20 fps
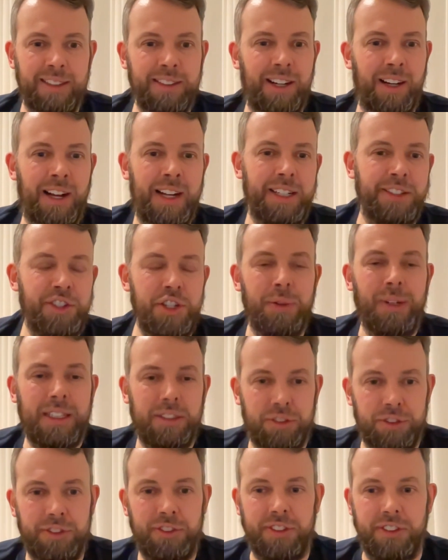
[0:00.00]
I had a new
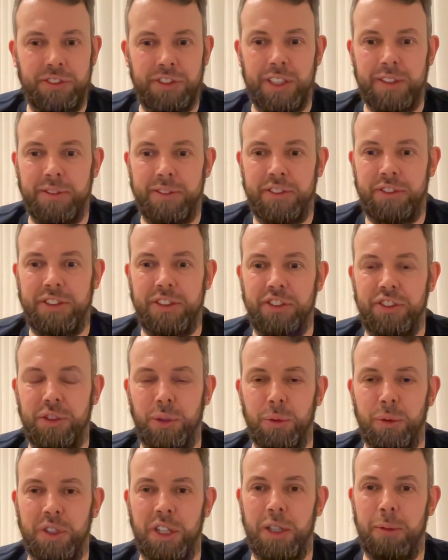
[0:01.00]
electricity service
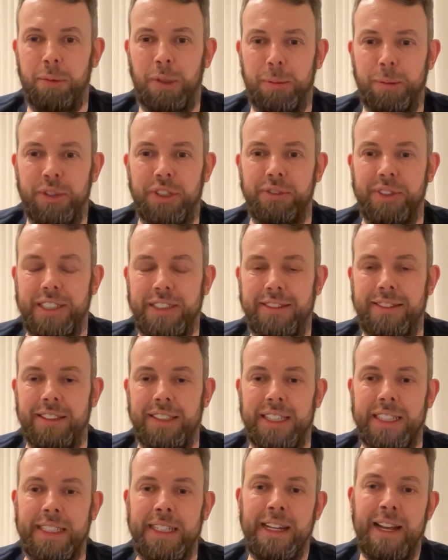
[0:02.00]
installed at a property
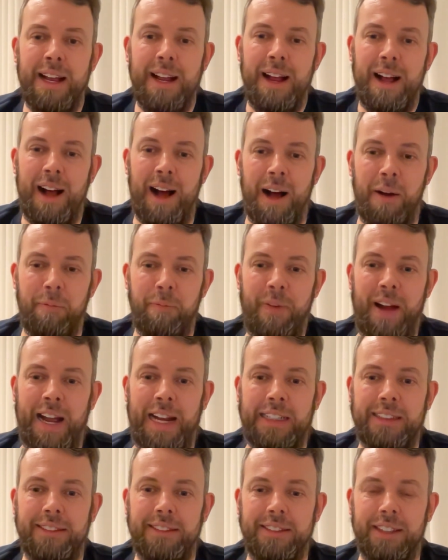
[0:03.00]
recently, um,
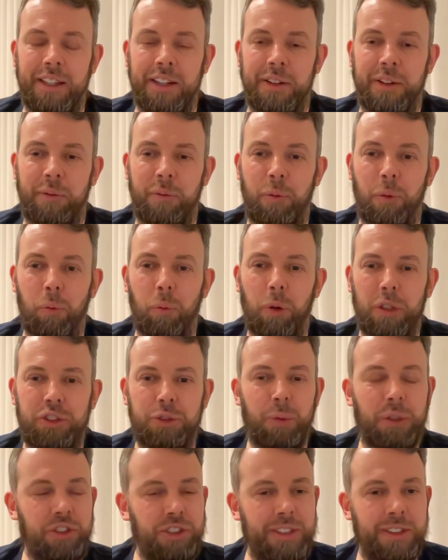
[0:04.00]
and uh,
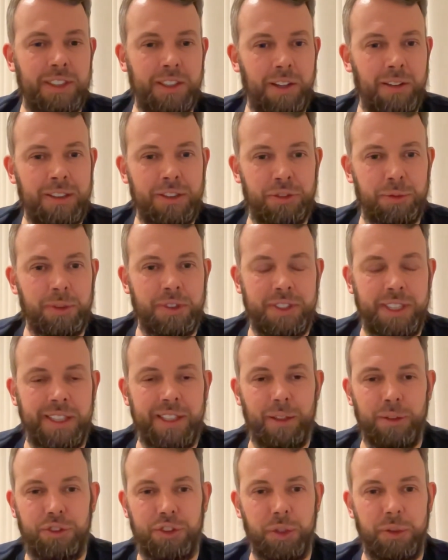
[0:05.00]
watch, watching the guys from the D
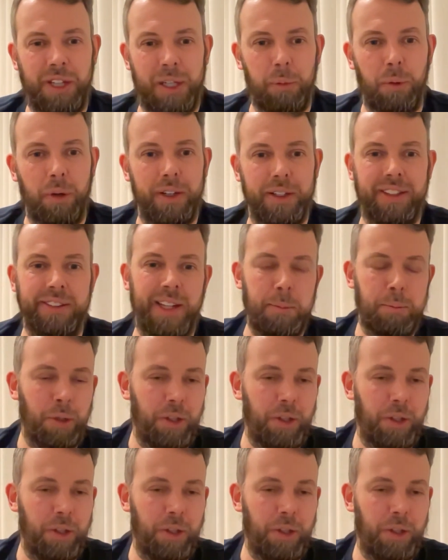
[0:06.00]
N Os do their work, and they